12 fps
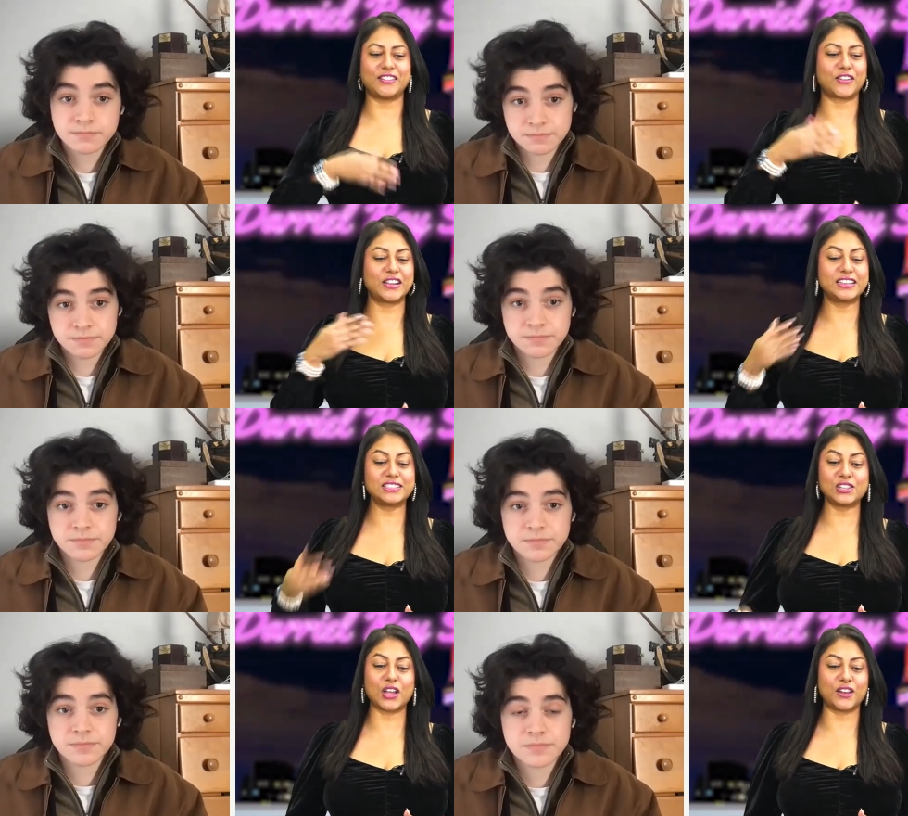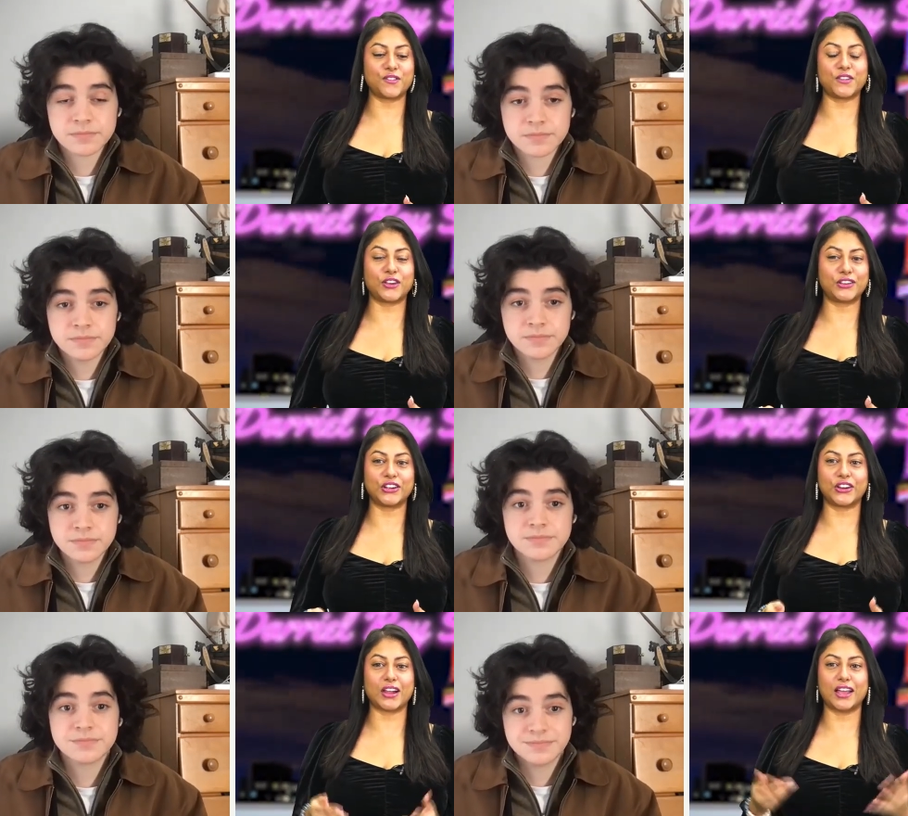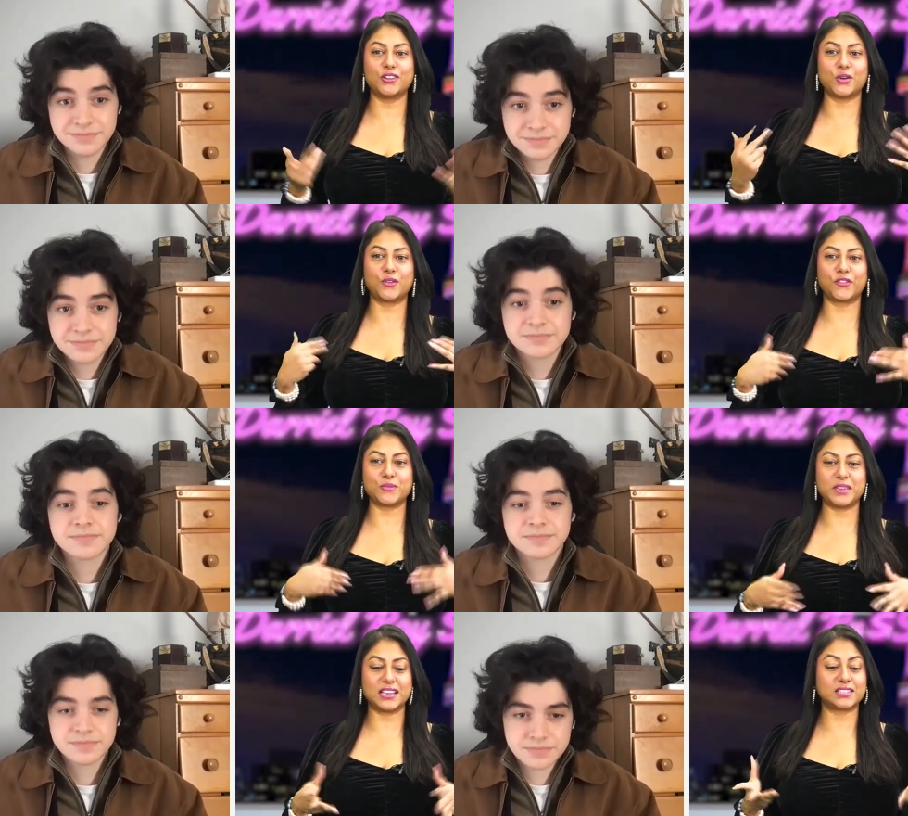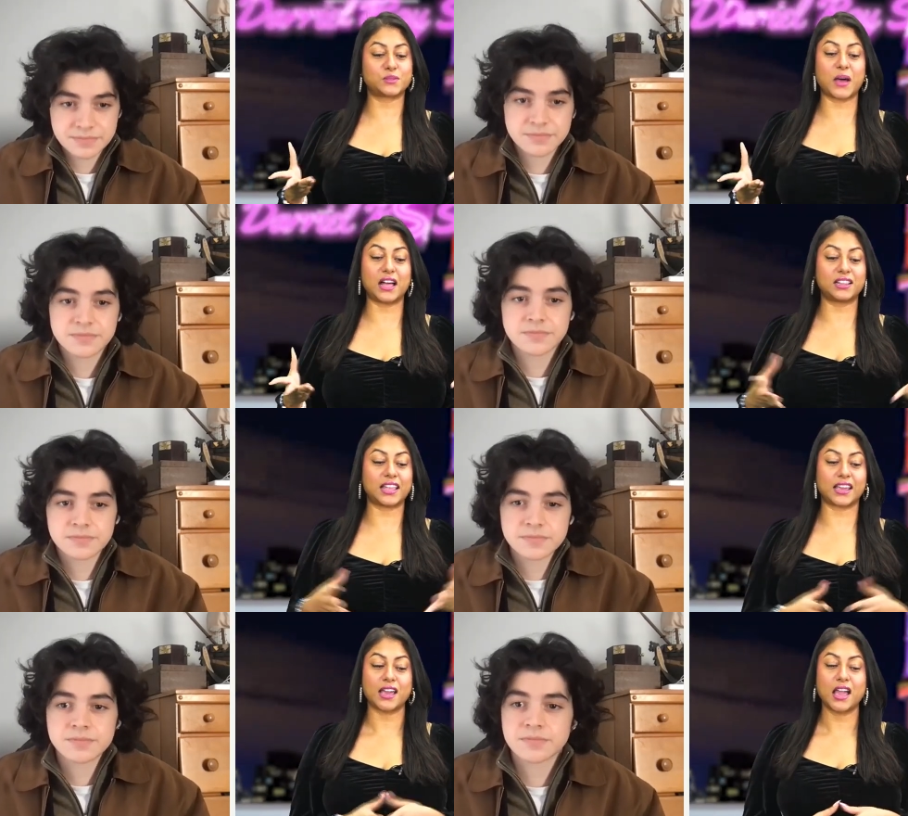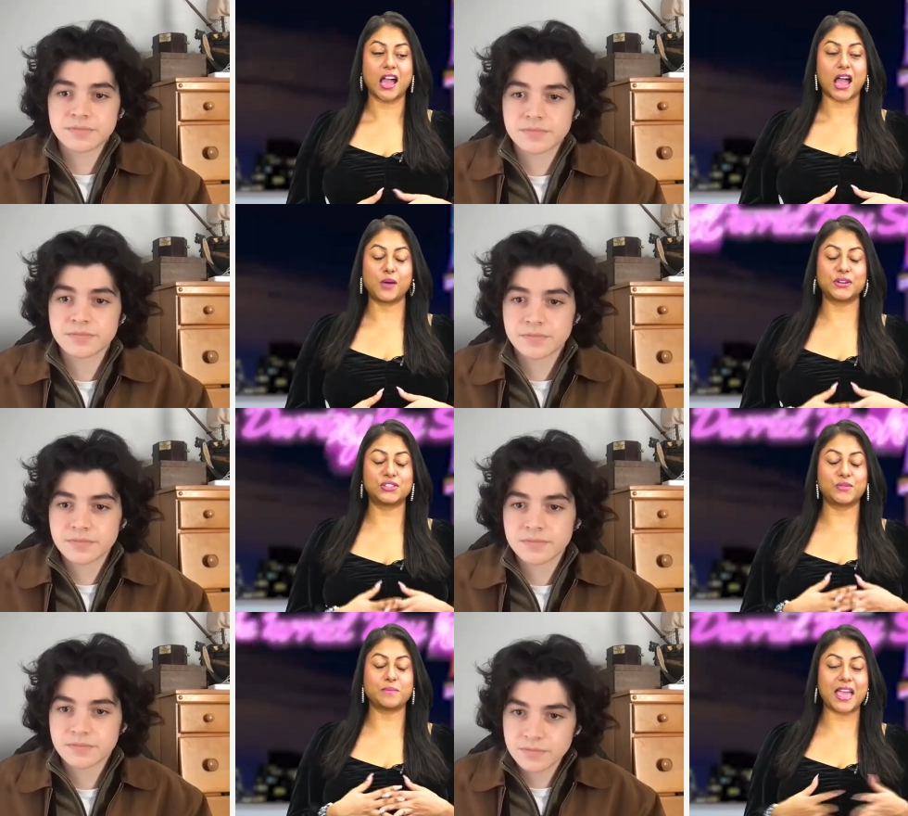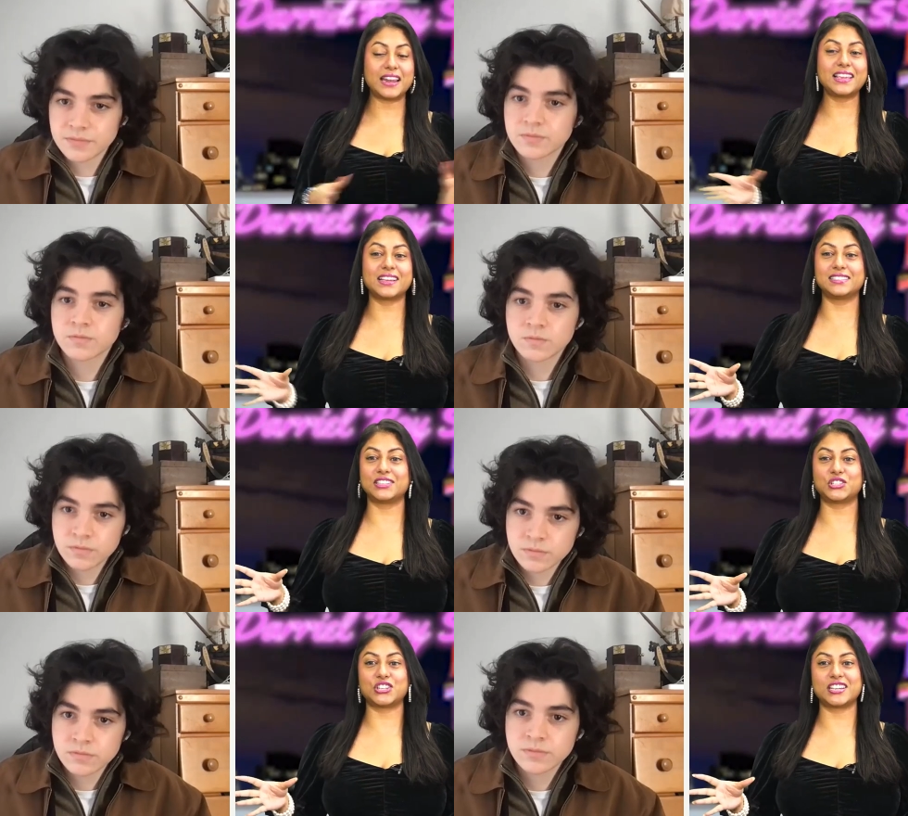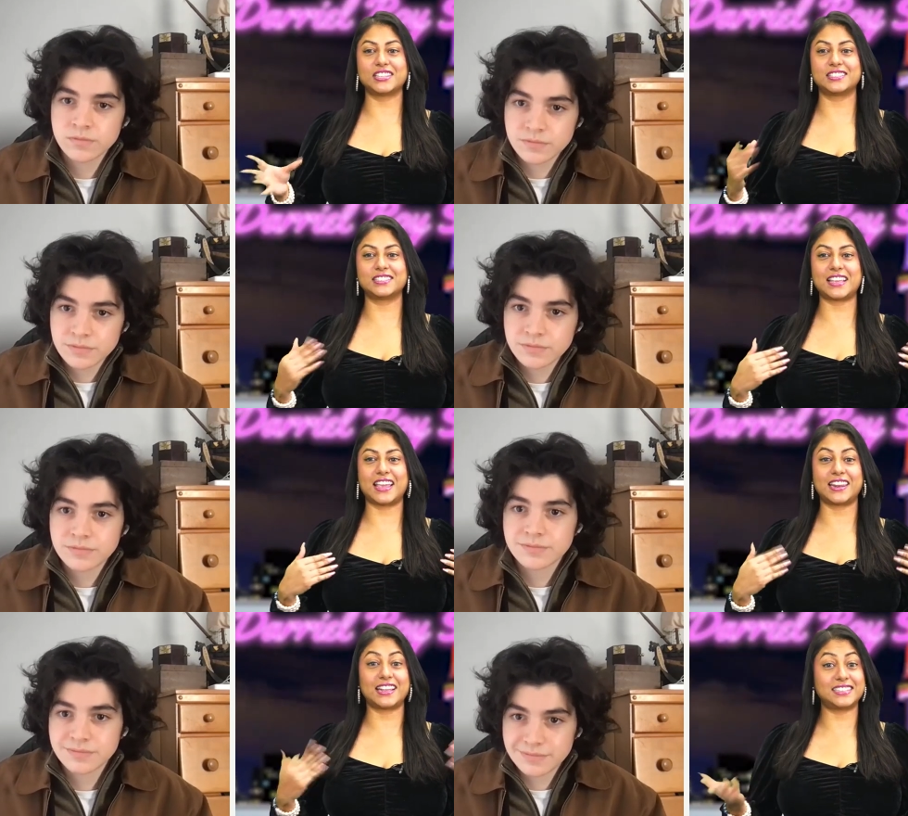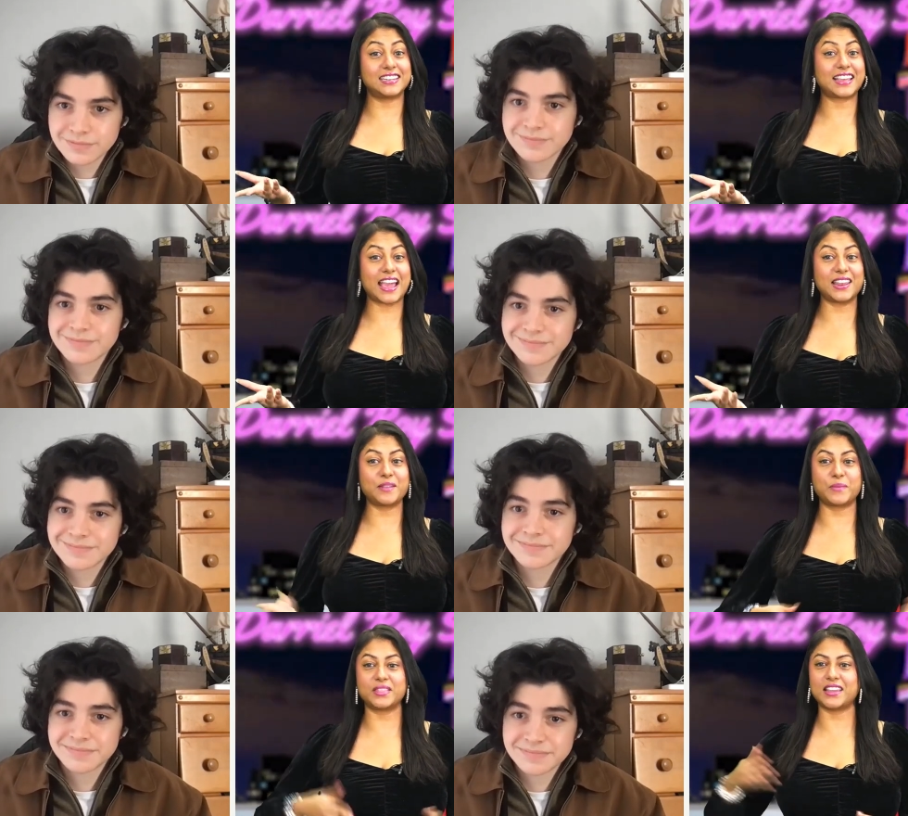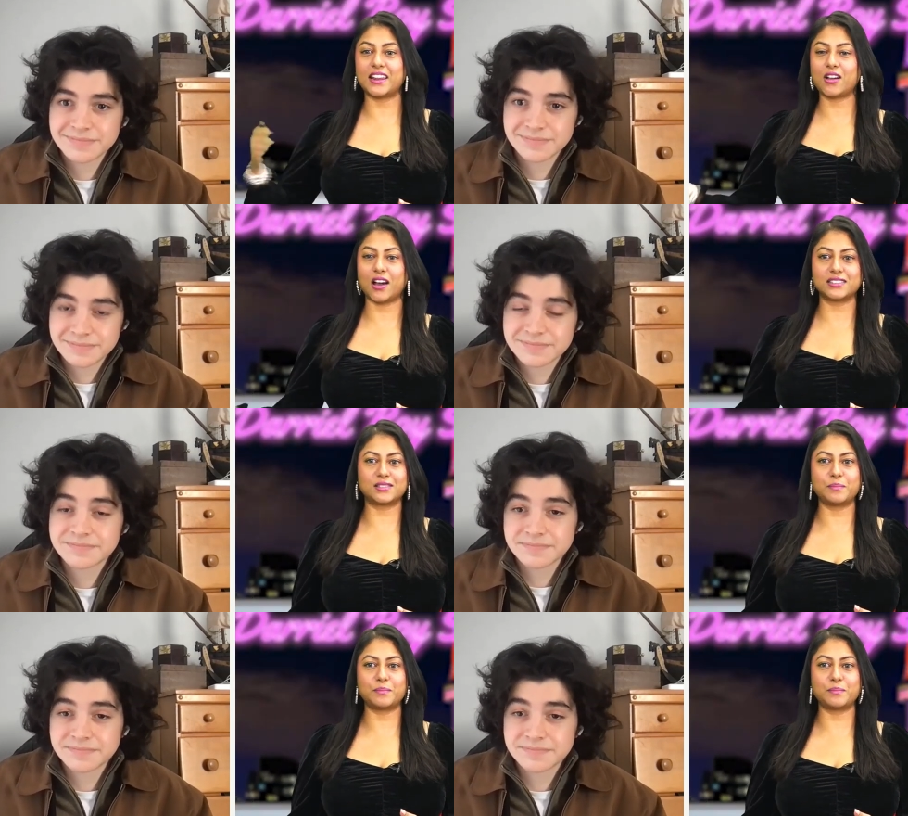Speaker 1: There is a lot of failure. I know for me as well. Like I went to many auditions and I didn't get it, but then I got some